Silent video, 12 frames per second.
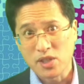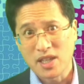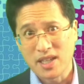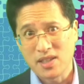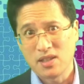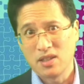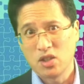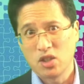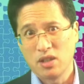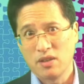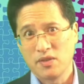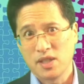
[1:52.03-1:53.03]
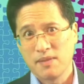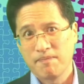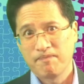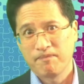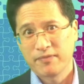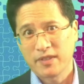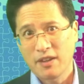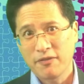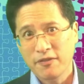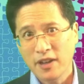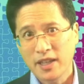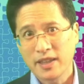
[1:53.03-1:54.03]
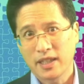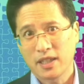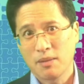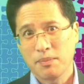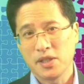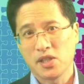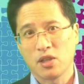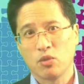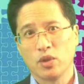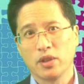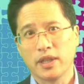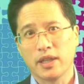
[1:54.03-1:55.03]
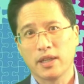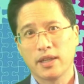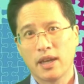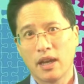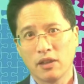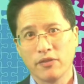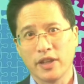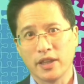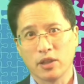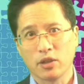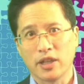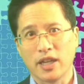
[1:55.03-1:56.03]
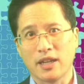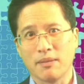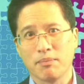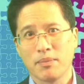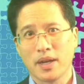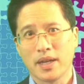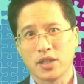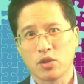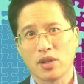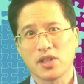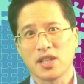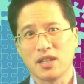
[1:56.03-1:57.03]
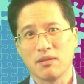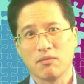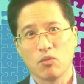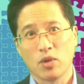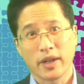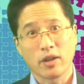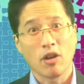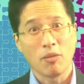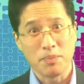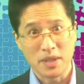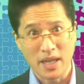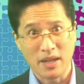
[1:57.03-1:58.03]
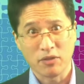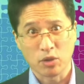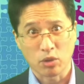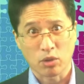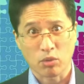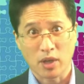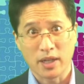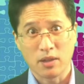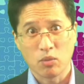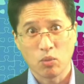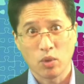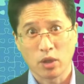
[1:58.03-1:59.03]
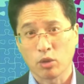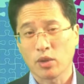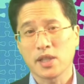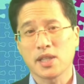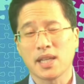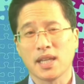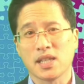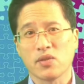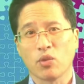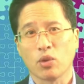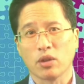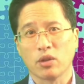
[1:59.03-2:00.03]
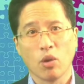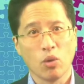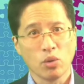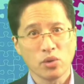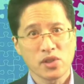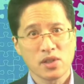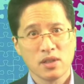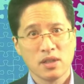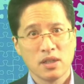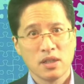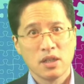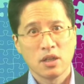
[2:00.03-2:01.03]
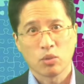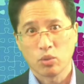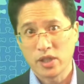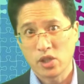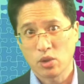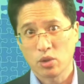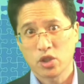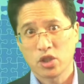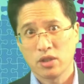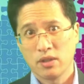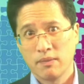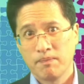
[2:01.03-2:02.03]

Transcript: science initiatives, I find that companies can really elevate their game by addressing what I call behavioral grit, where grit stands for goals, research,